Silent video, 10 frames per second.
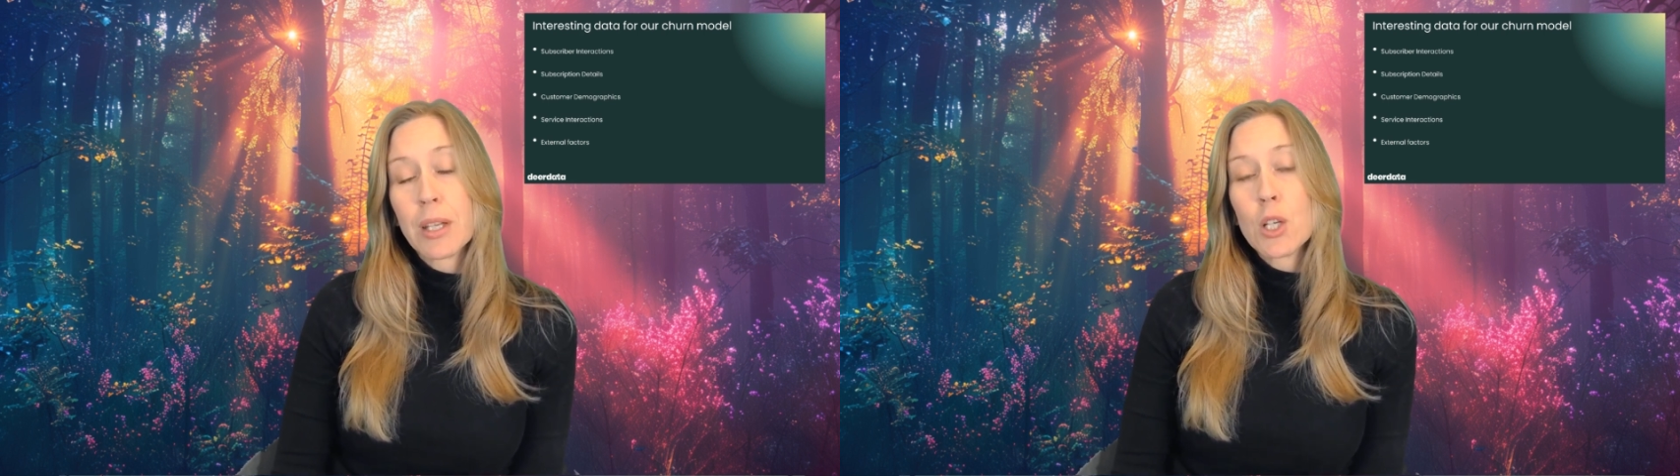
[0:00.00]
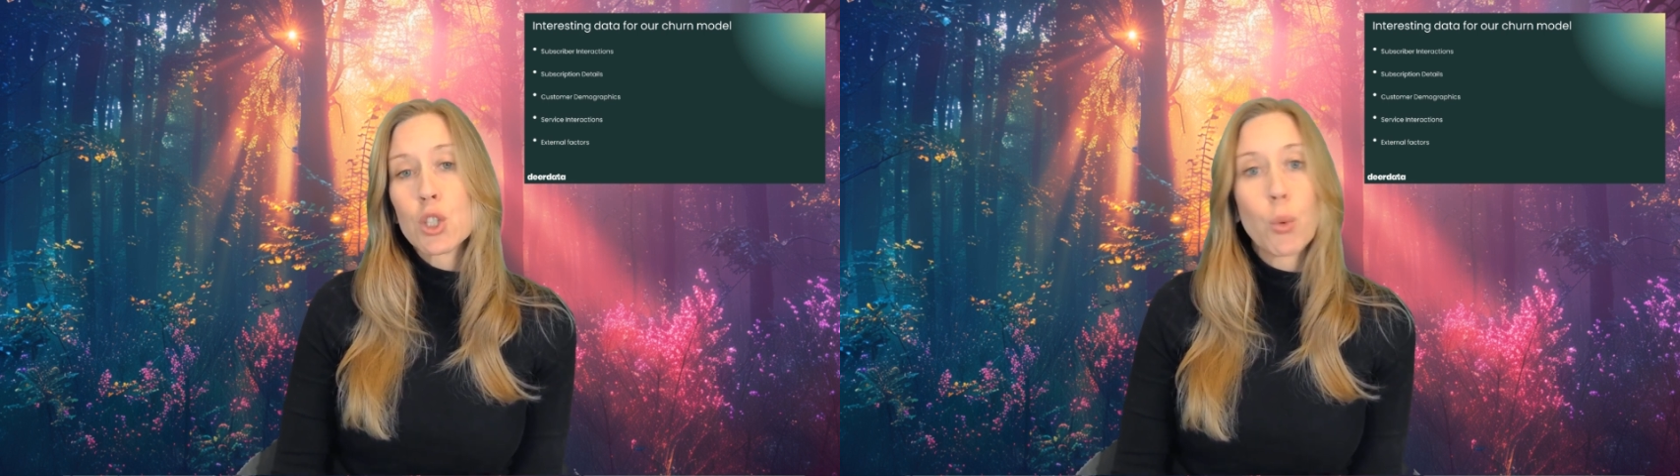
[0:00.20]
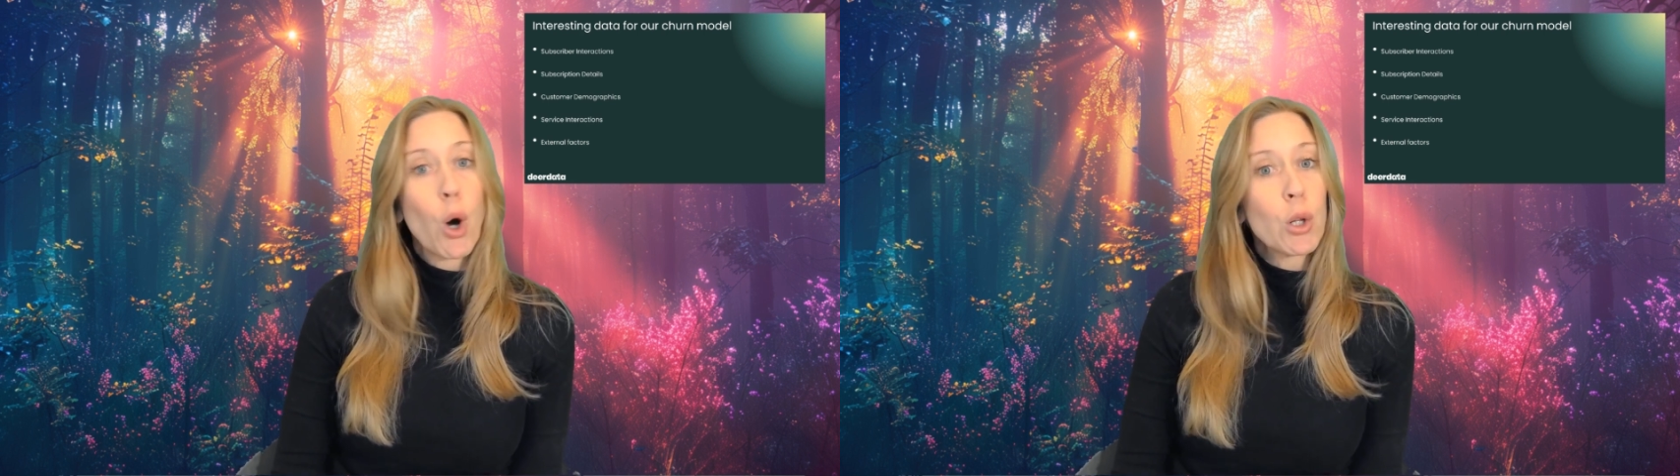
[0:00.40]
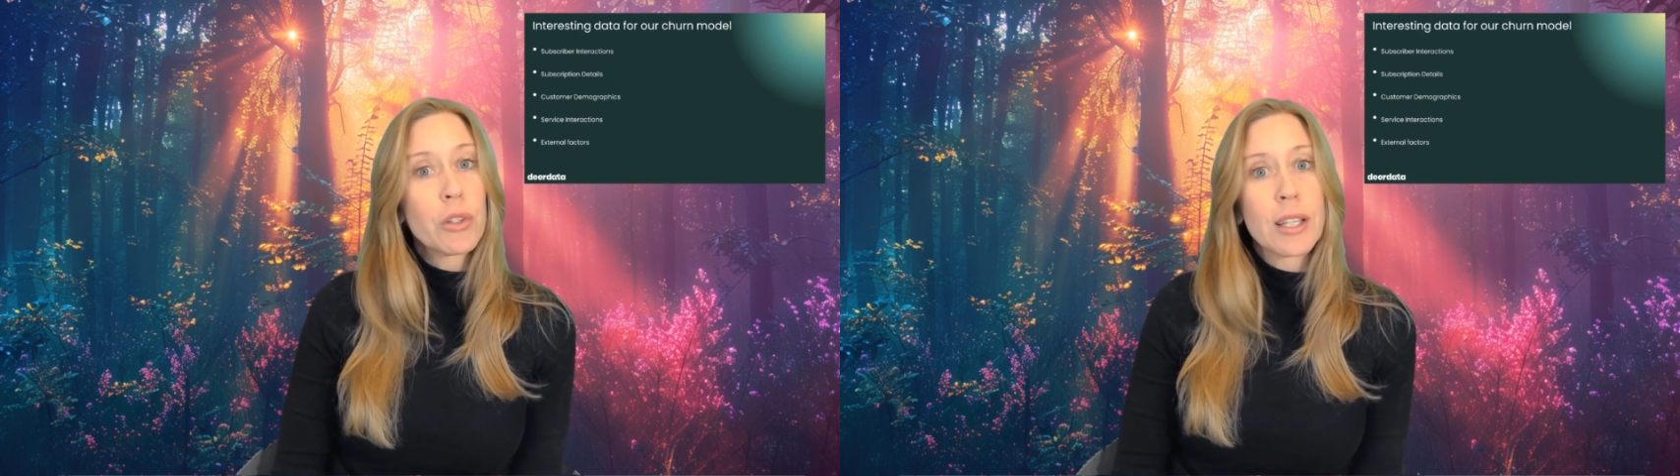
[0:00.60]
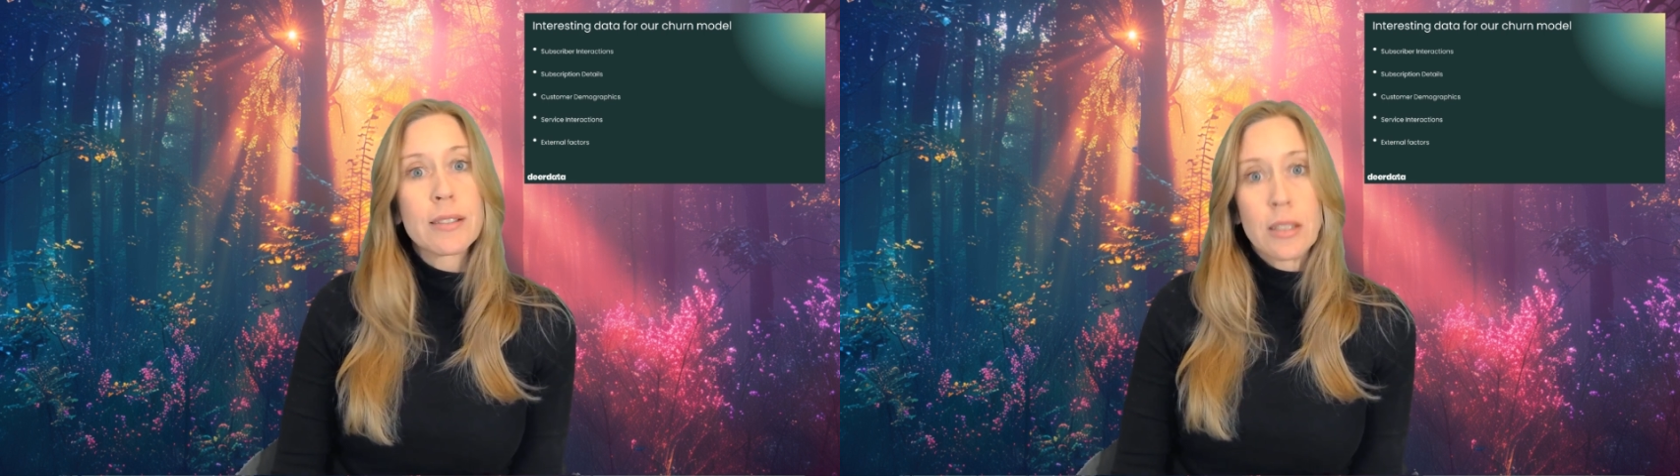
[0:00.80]
So, all
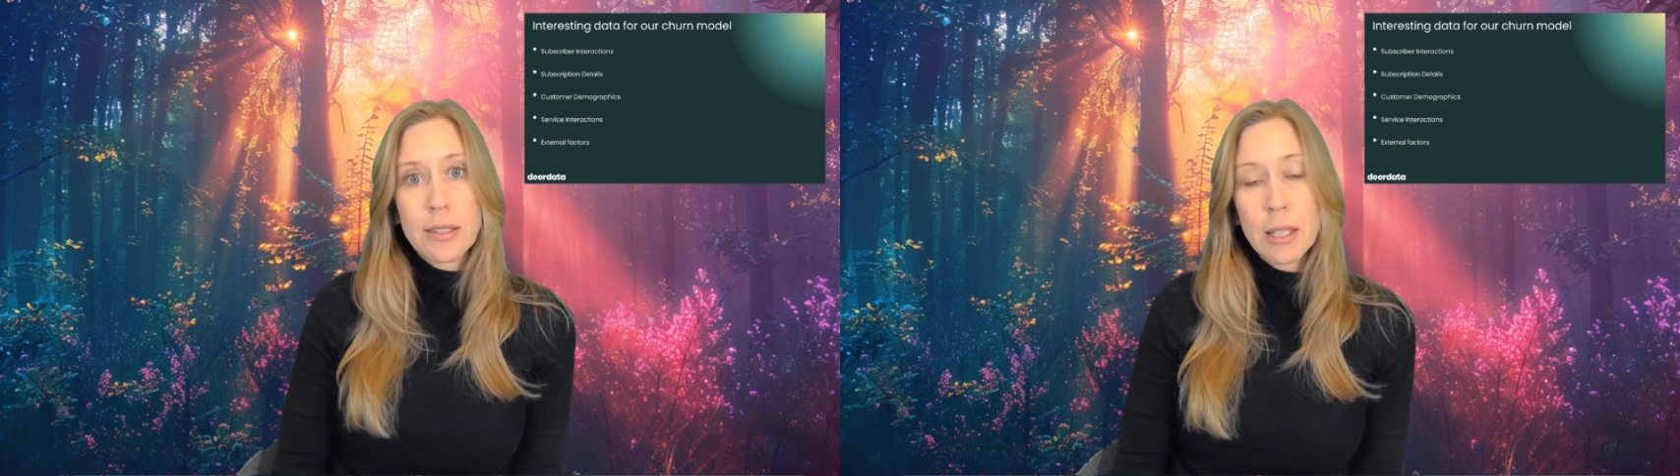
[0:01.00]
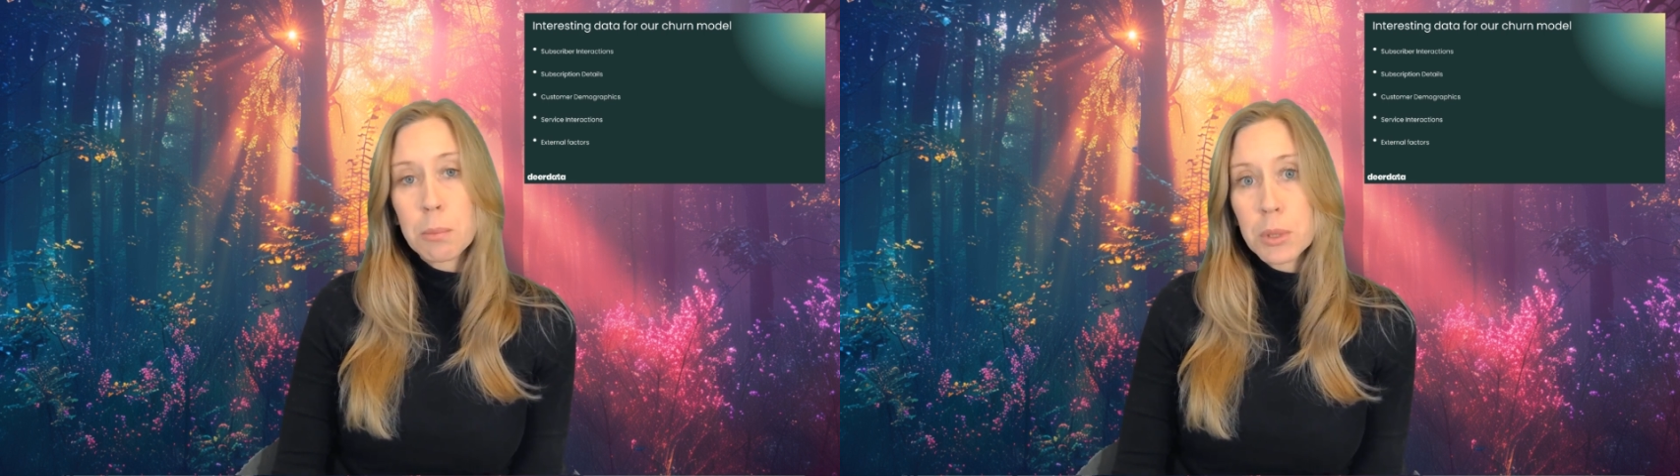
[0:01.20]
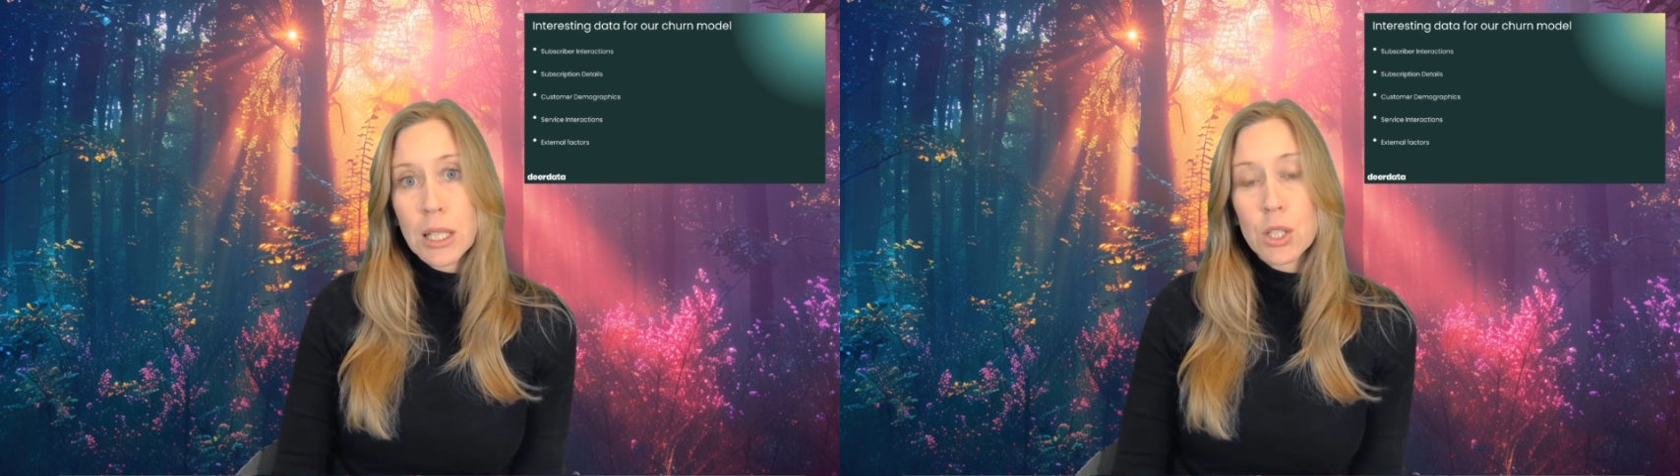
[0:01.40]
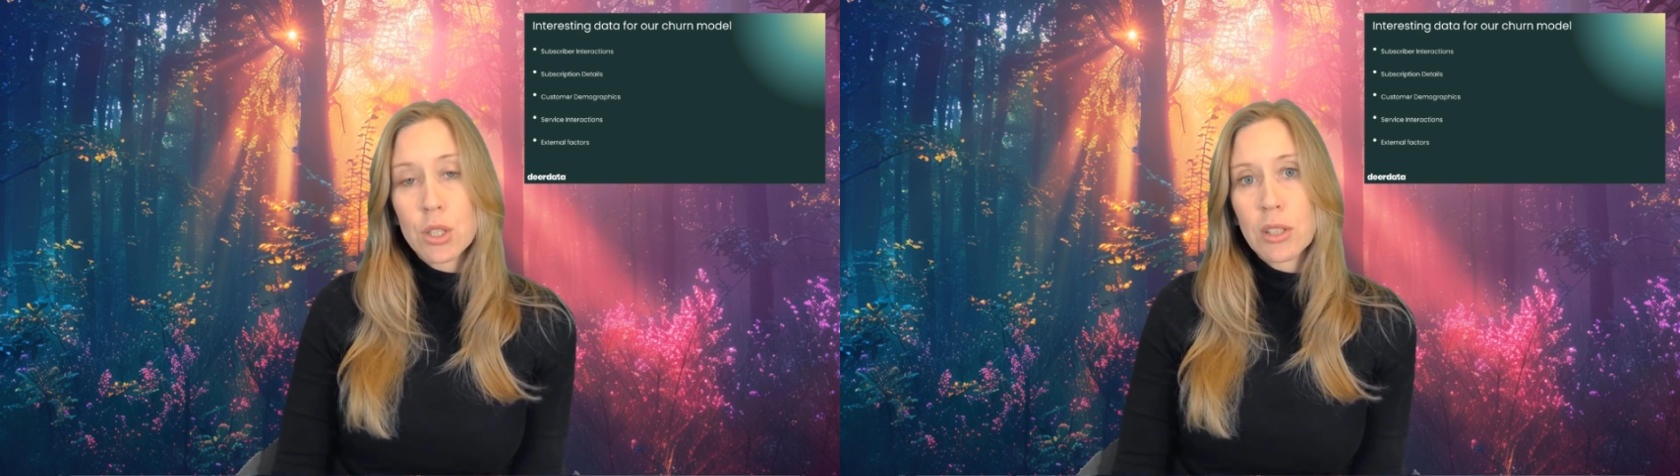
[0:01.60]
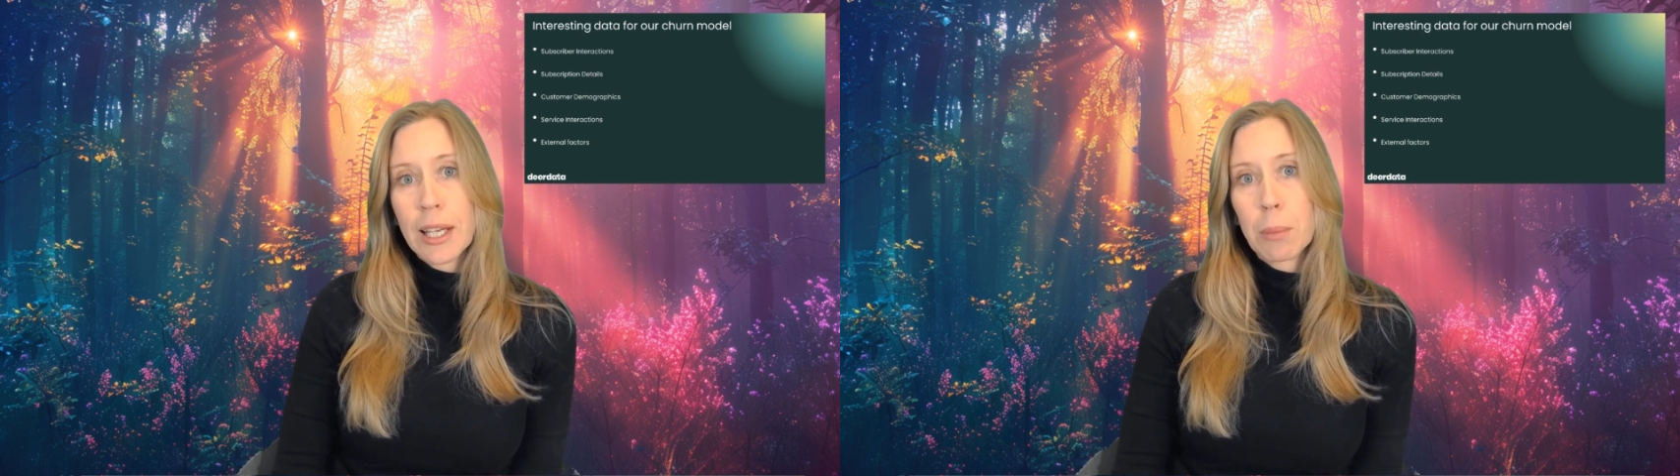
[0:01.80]
these are some potential data